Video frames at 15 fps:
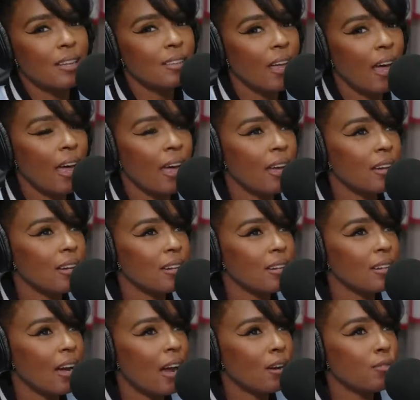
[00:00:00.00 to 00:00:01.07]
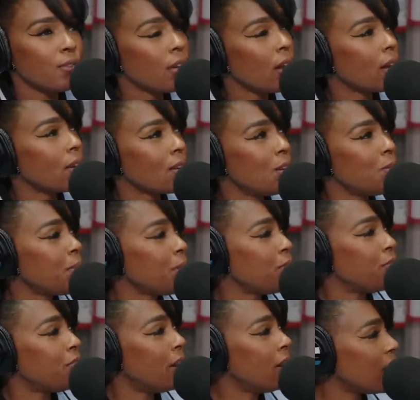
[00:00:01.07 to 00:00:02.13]
that I feel like are gonna be
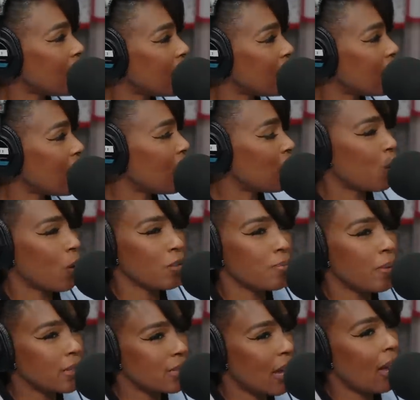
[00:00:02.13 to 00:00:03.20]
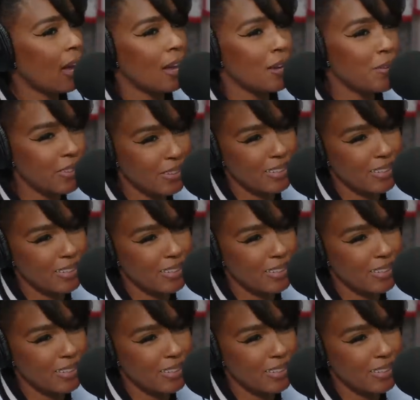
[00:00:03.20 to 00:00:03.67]
fun yeah. and worth my time.